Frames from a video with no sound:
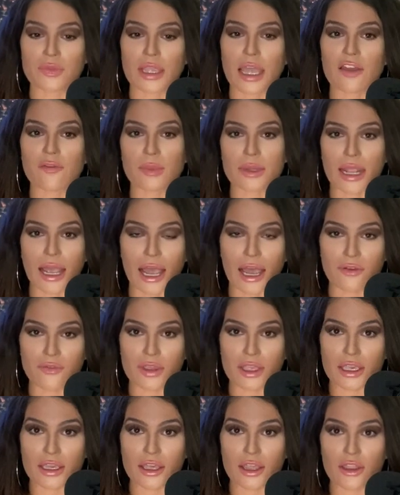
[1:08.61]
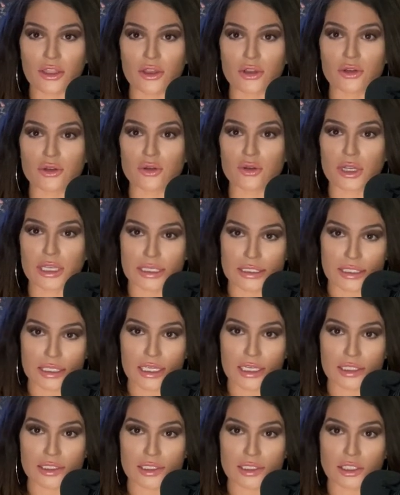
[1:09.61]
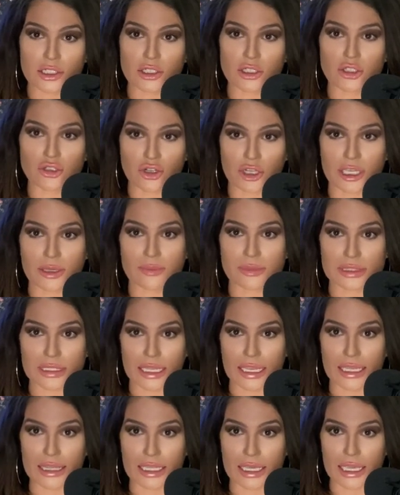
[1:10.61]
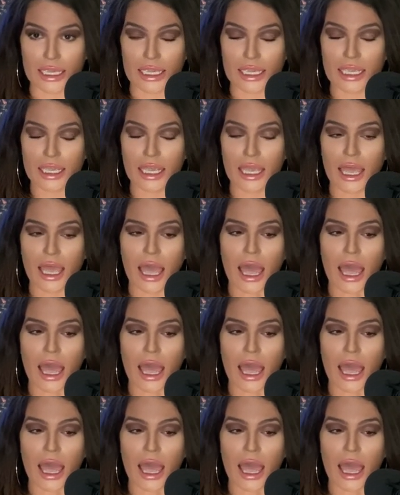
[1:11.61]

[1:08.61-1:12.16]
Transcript: I've been having the craziest dreams lately.